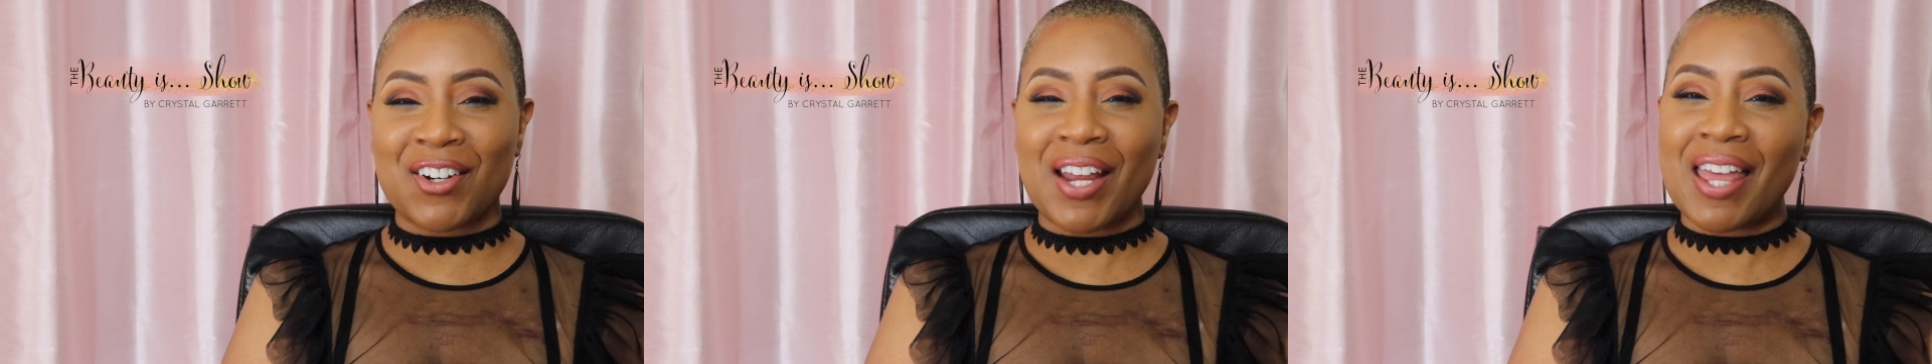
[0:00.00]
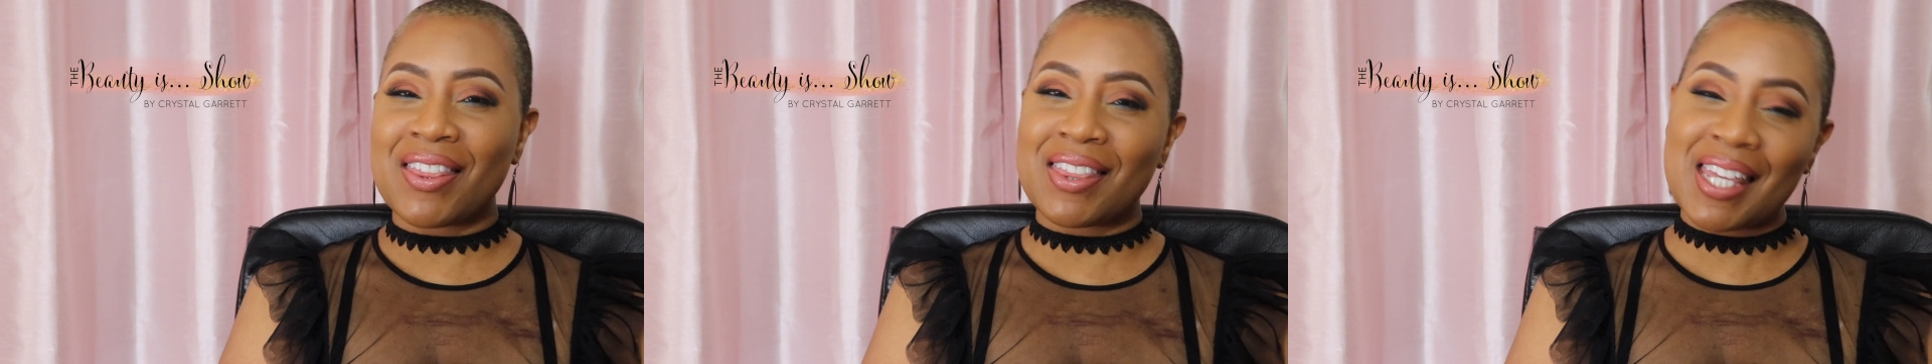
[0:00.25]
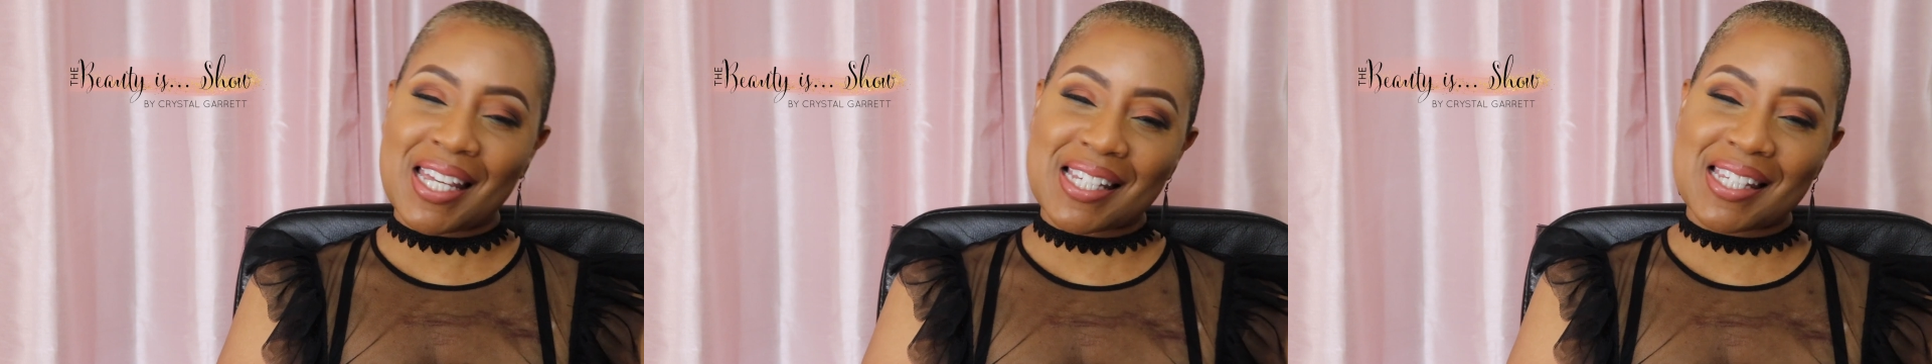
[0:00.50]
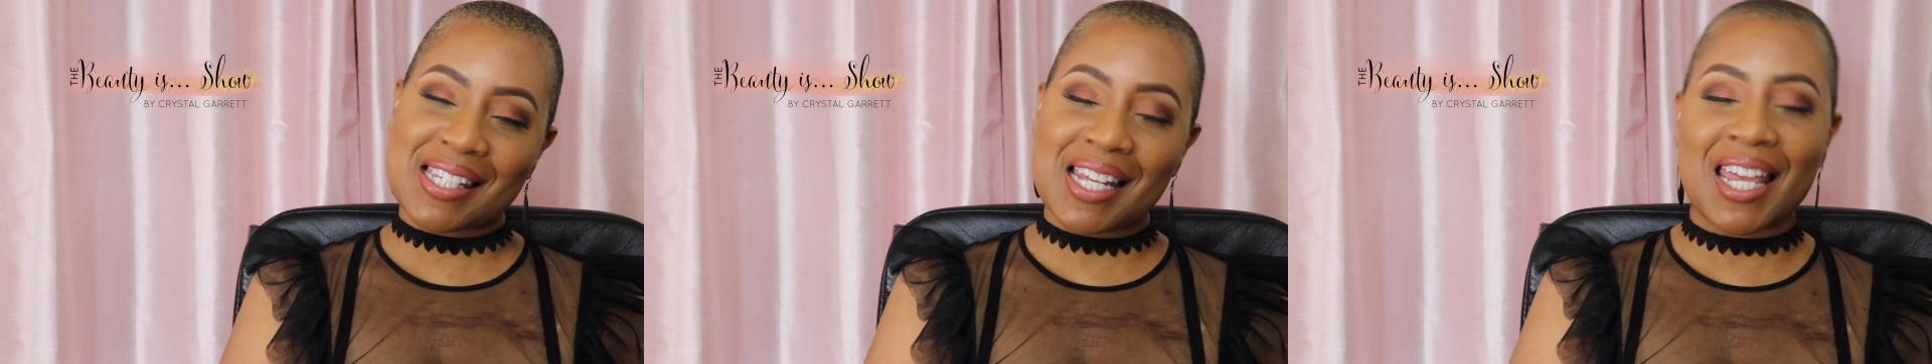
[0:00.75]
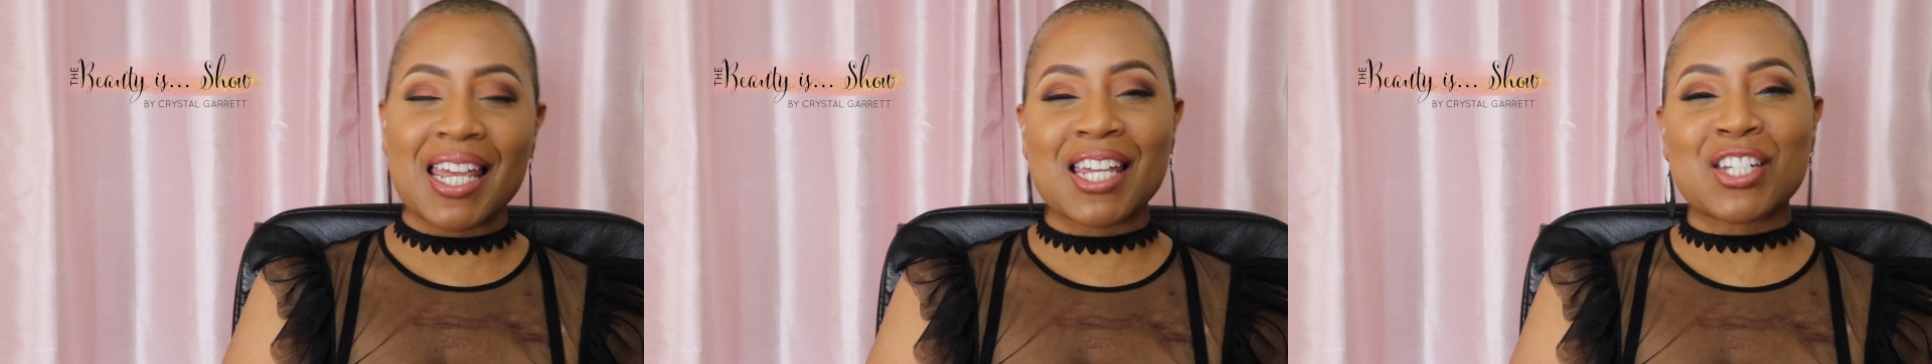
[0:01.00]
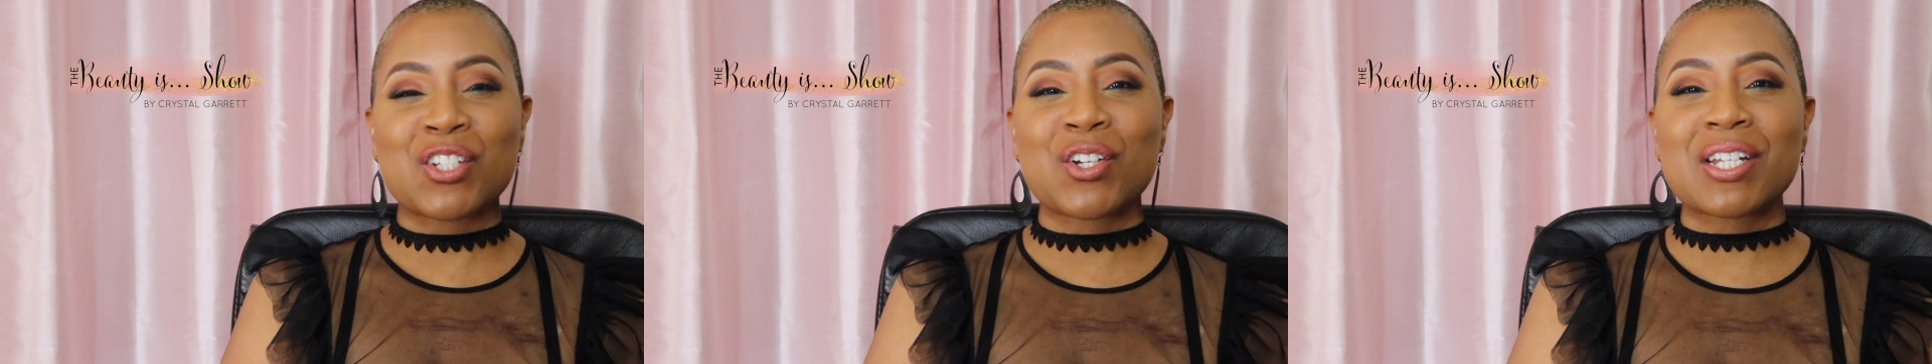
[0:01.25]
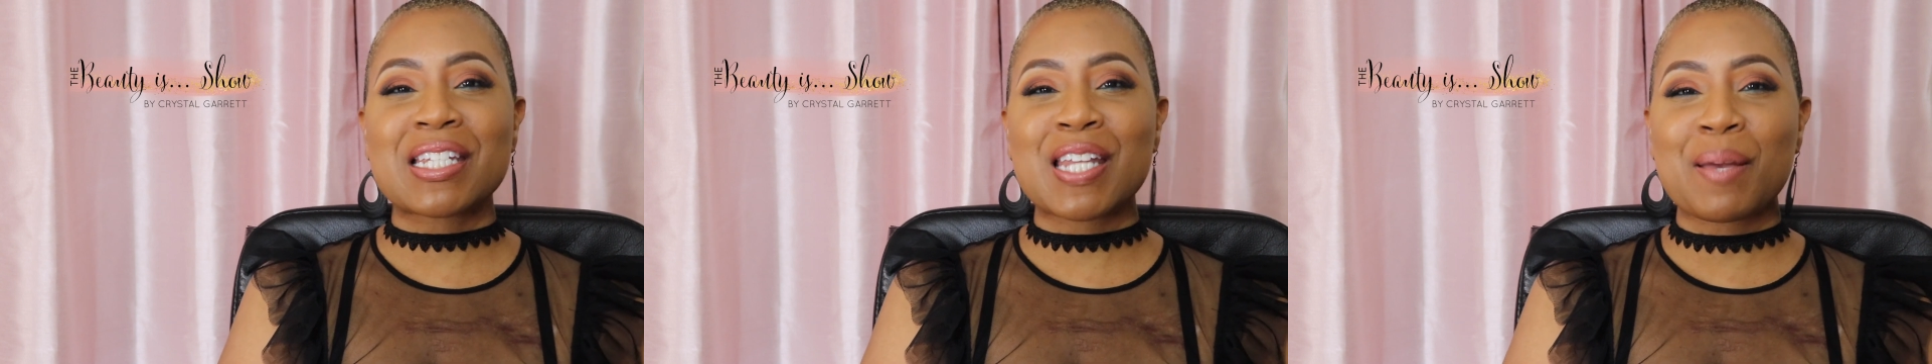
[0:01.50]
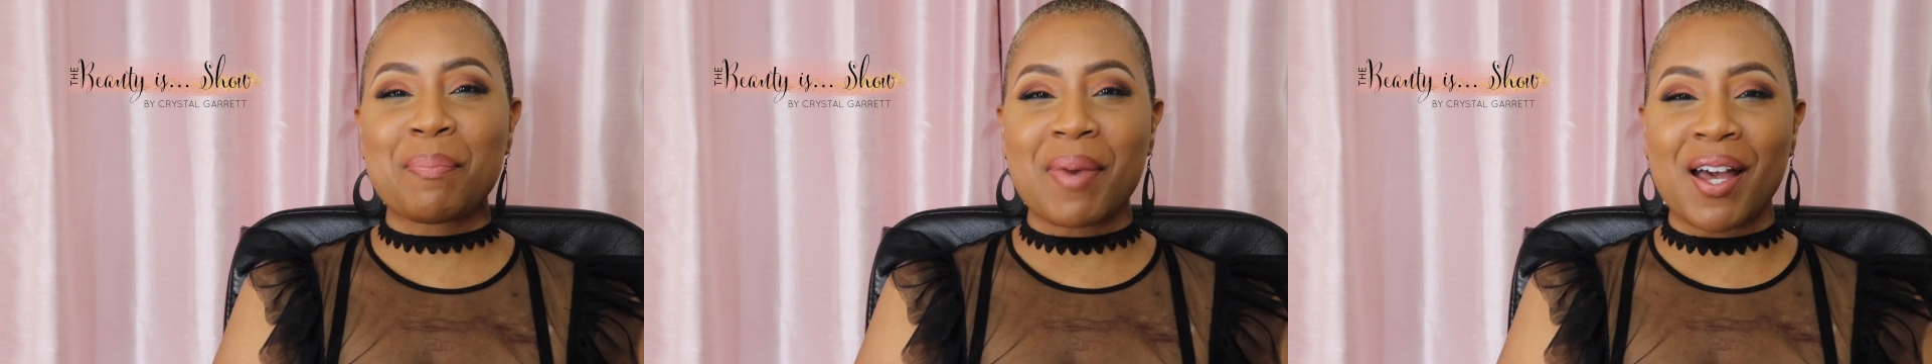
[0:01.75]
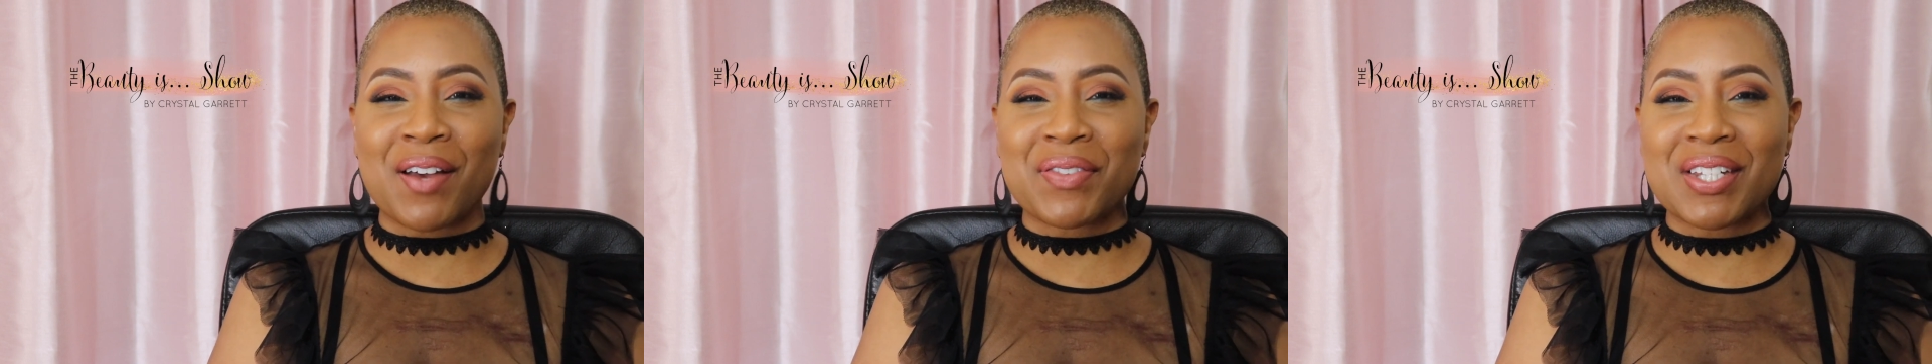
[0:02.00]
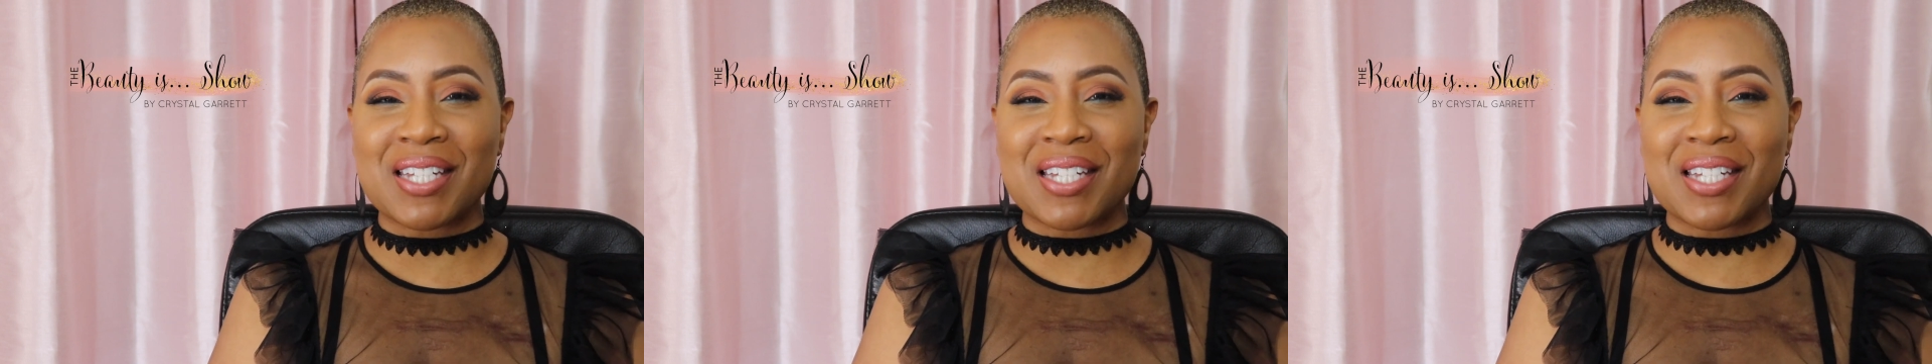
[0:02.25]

and this is your tip of the